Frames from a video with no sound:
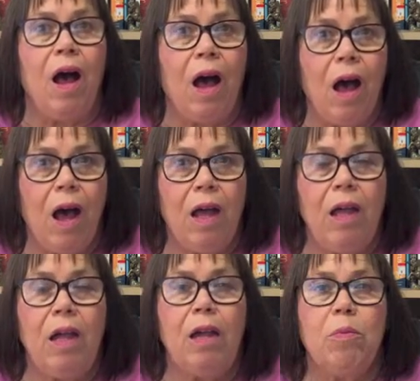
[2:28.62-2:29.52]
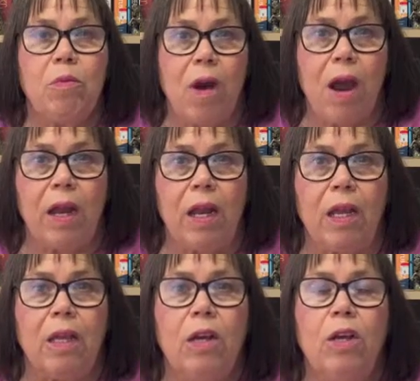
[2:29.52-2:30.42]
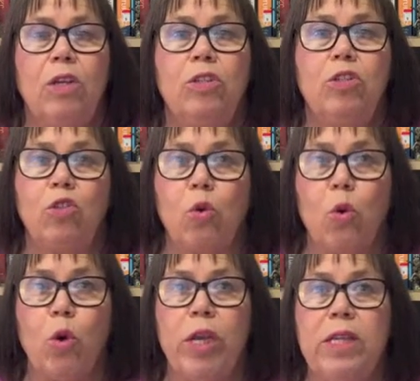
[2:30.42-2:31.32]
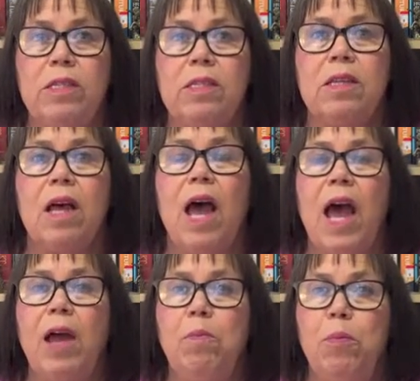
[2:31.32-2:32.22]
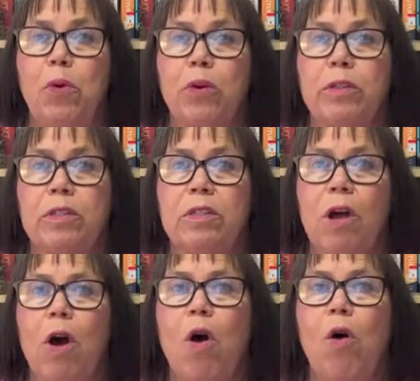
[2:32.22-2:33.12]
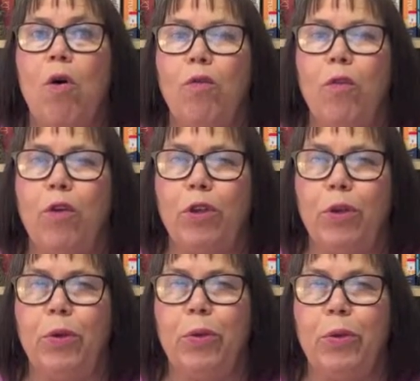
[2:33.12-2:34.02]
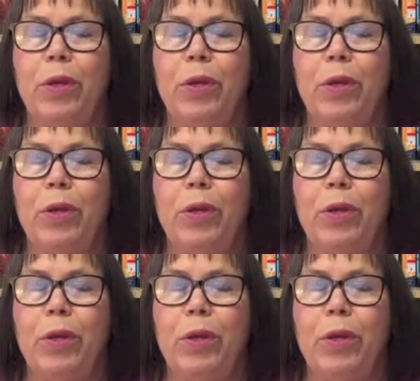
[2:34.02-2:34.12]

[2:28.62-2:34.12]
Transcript: I am writing stories and books for you.